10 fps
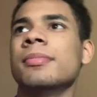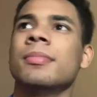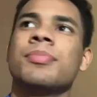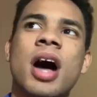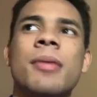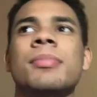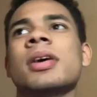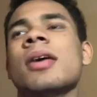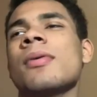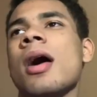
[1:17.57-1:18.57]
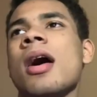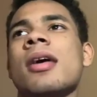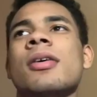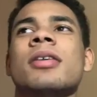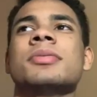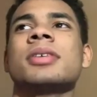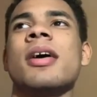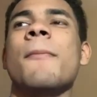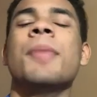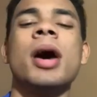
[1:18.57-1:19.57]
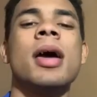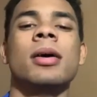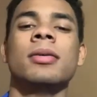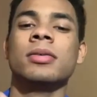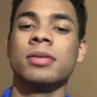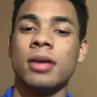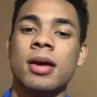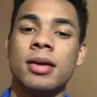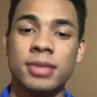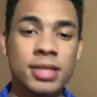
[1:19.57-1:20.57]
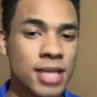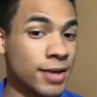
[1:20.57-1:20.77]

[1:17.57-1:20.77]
Probably, you know what I'm saying? But this is how the